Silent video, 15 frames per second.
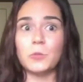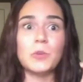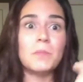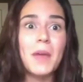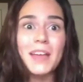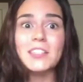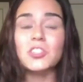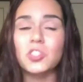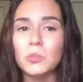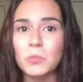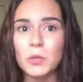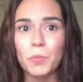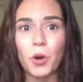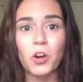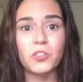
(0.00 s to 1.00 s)
You'll be messaging
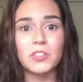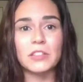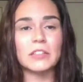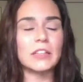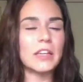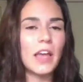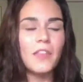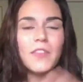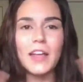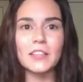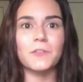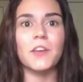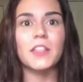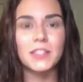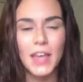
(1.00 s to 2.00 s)
me personally, and
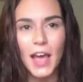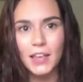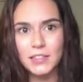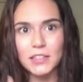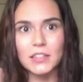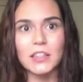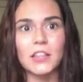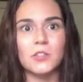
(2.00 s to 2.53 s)
that's fantastic,